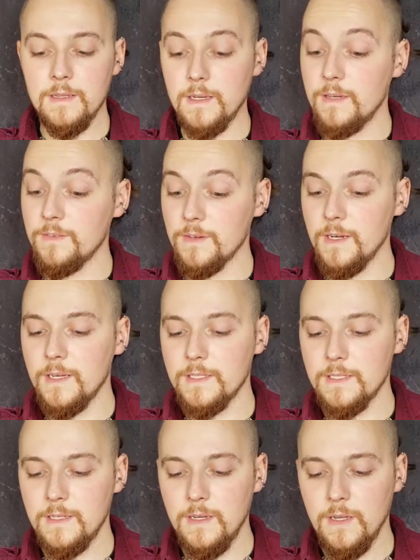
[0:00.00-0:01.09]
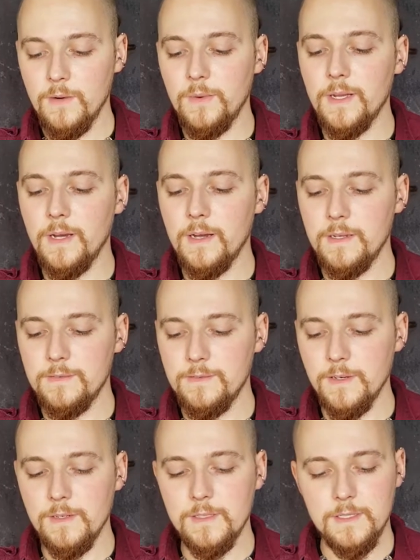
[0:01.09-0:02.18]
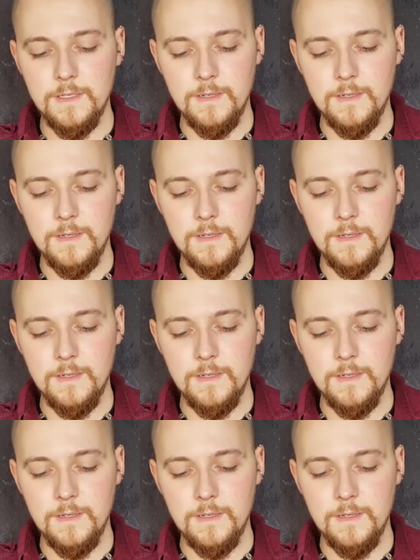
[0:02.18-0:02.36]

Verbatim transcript: Lucky for us, we got here first.